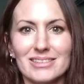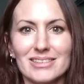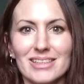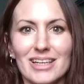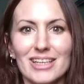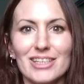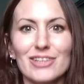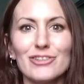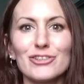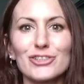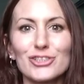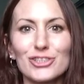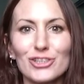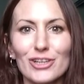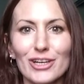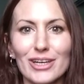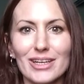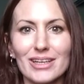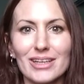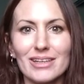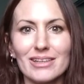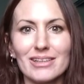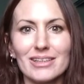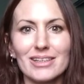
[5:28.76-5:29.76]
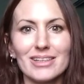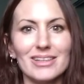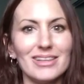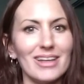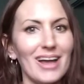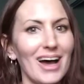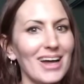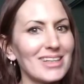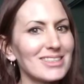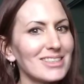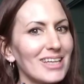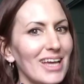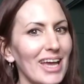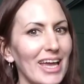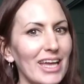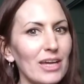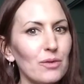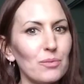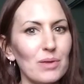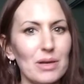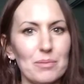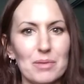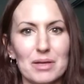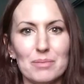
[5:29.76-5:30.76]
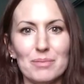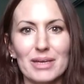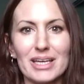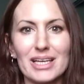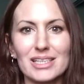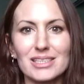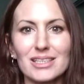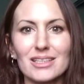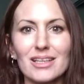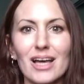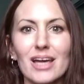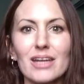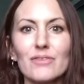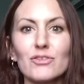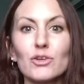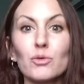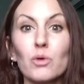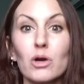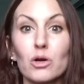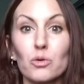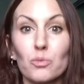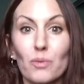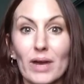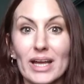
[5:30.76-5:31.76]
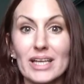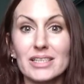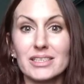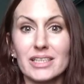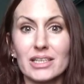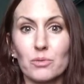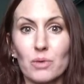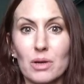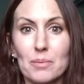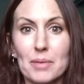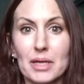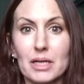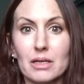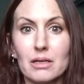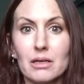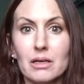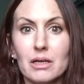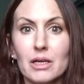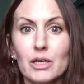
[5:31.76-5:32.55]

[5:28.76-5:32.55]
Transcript: And you should. Not to hate women, because a lot of you are raising women.